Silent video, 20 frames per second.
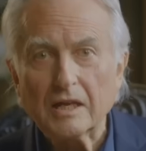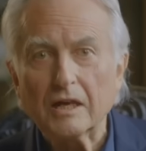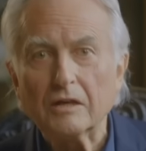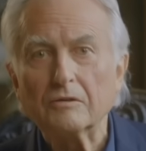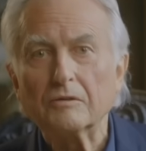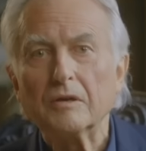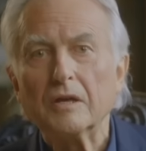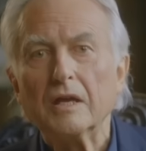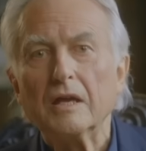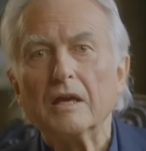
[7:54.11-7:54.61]

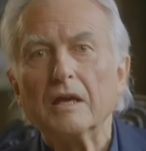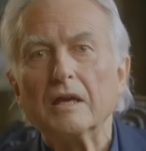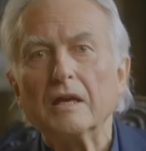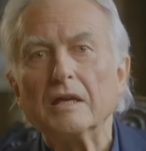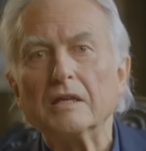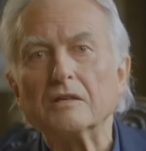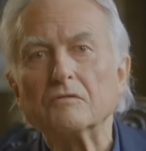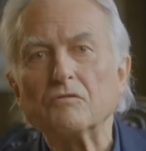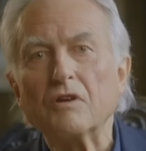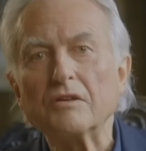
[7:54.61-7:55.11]
Now,
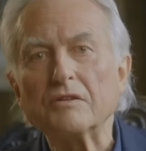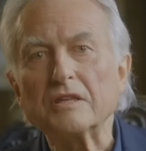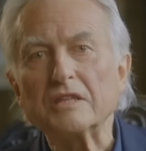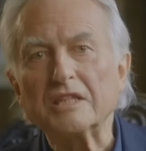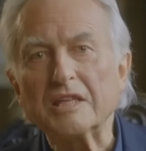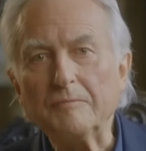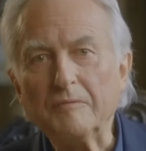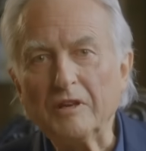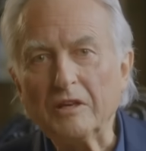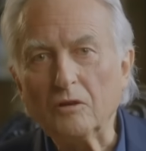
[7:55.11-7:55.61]
in a rather
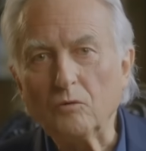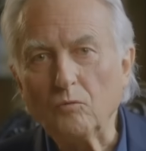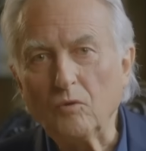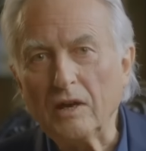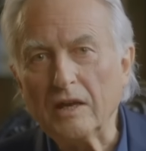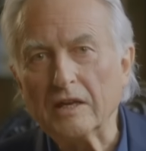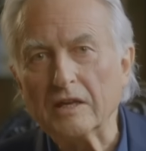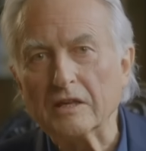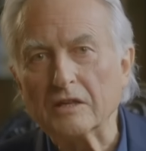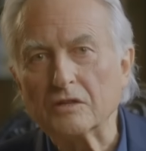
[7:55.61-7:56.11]
similar
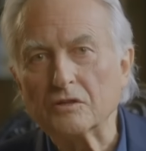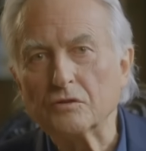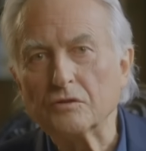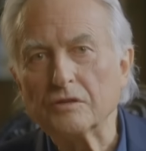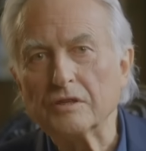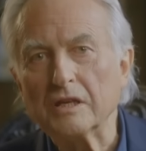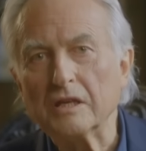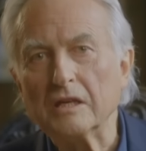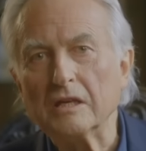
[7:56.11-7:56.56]
way to